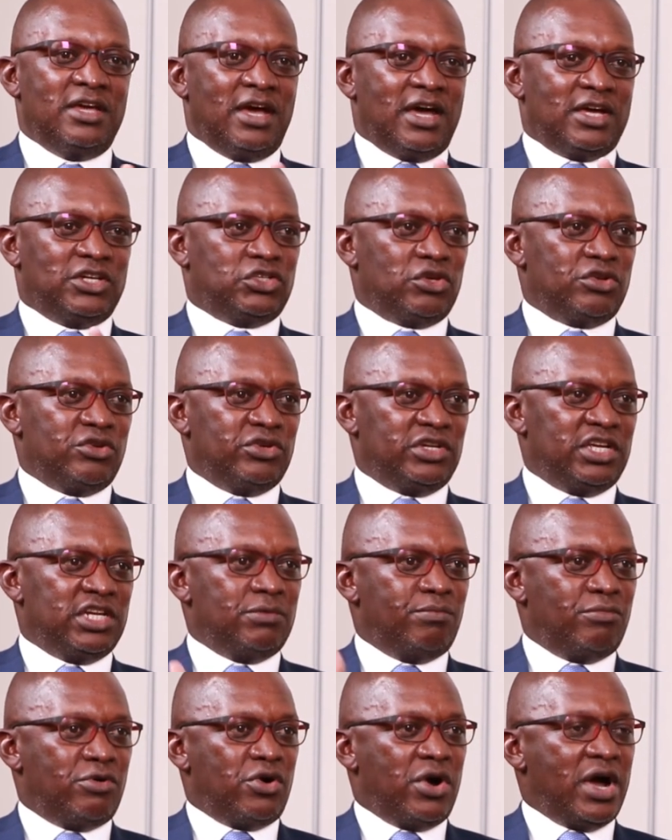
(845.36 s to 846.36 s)
and so you
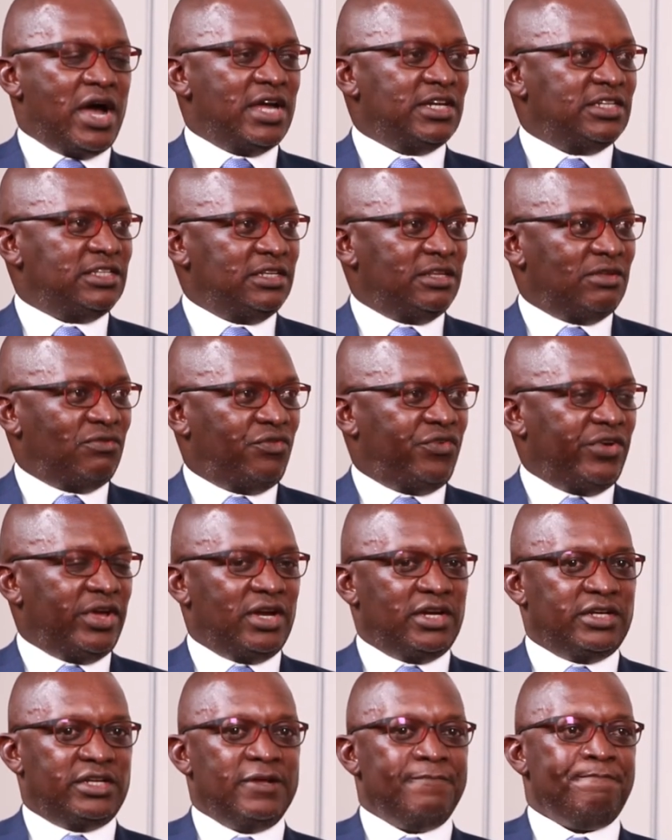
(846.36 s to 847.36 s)
need more hands in the
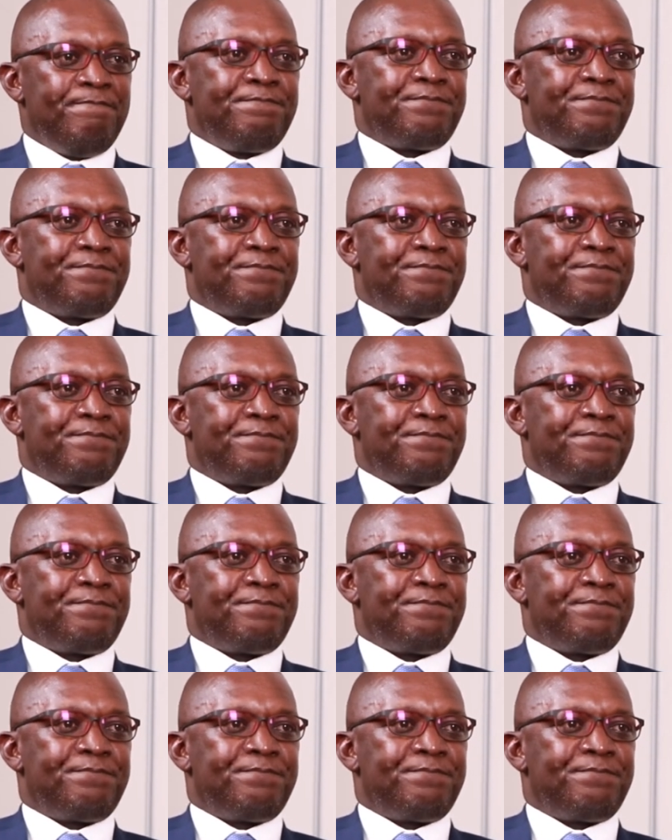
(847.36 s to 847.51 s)
field.